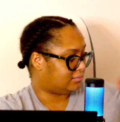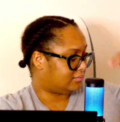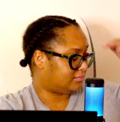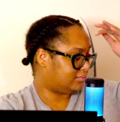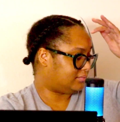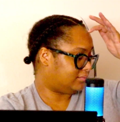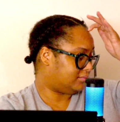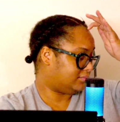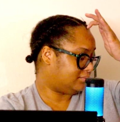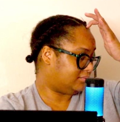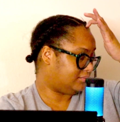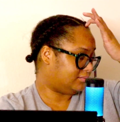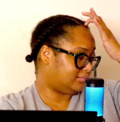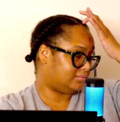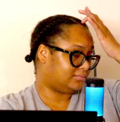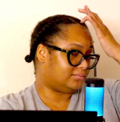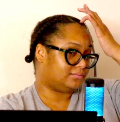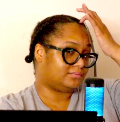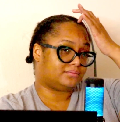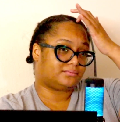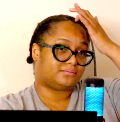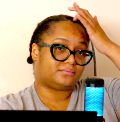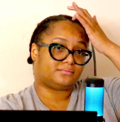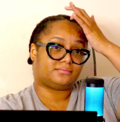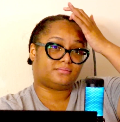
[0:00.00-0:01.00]

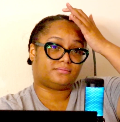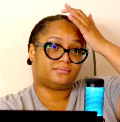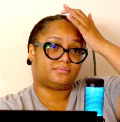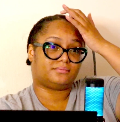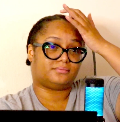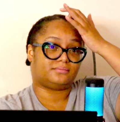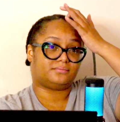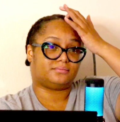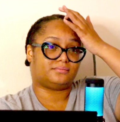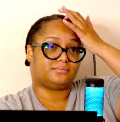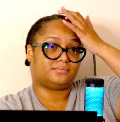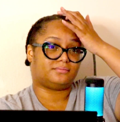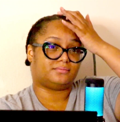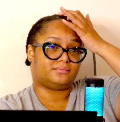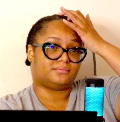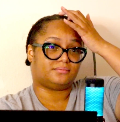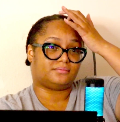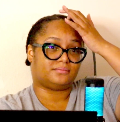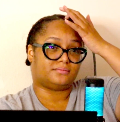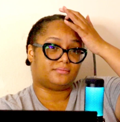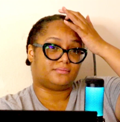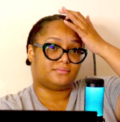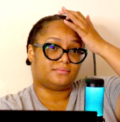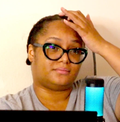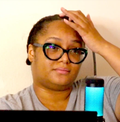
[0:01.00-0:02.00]

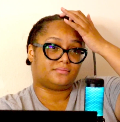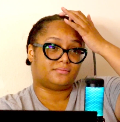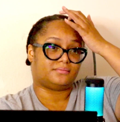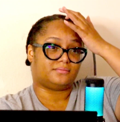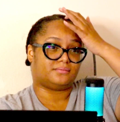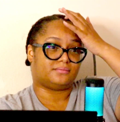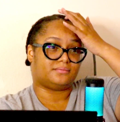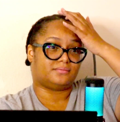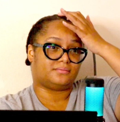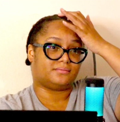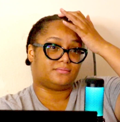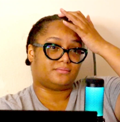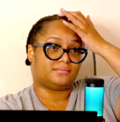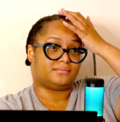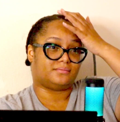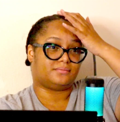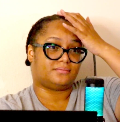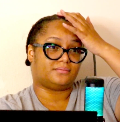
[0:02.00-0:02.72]
No one is speaking in this clip.